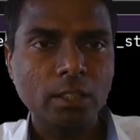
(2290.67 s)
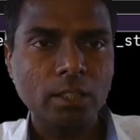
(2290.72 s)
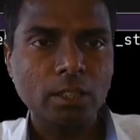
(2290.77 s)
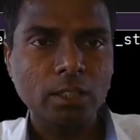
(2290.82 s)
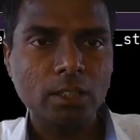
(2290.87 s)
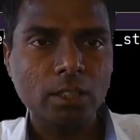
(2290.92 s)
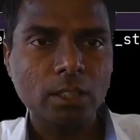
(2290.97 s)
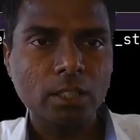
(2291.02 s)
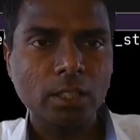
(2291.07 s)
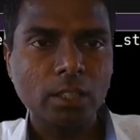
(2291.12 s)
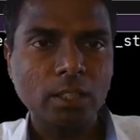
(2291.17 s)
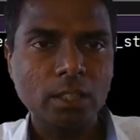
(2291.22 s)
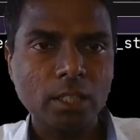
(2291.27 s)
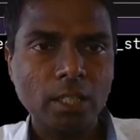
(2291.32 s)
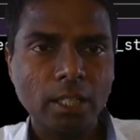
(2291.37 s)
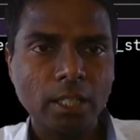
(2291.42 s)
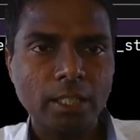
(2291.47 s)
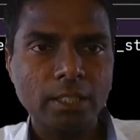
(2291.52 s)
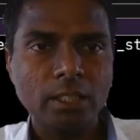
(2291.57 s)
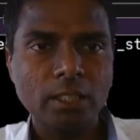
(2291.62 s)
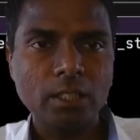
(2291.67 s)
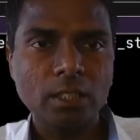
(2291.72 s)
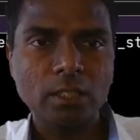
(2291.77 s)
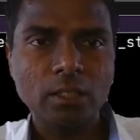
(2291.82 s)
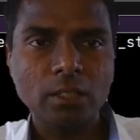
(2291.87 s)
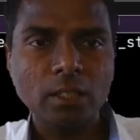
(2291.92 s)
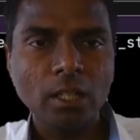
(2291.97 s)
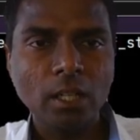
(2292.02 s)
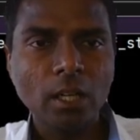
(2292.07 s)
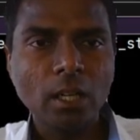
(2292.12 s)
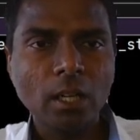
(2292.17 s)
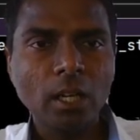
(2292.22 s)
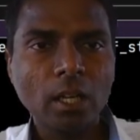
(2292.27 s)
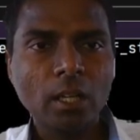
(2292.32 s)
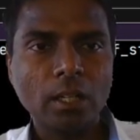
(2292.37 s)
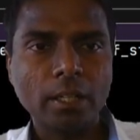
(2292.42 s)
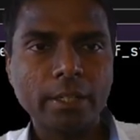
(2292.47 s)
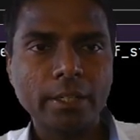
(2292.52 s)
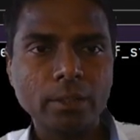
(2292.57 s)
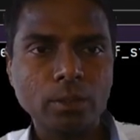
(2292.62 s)
This is the initialization.
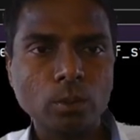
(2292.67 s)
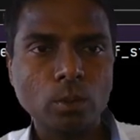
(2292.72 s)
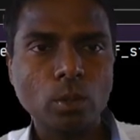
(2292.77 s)
Let us